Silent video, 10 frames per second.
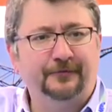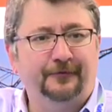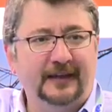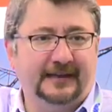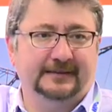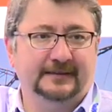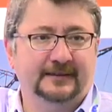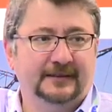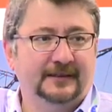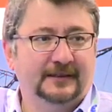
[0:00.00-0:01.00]
flat,
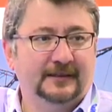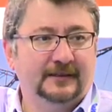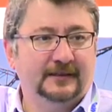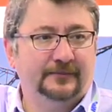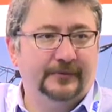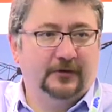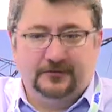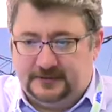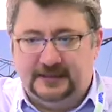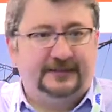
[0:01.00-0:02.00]

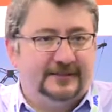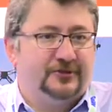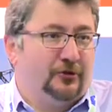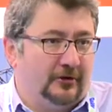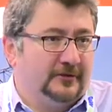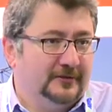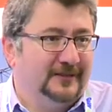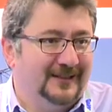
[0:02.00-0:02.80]
because it is short.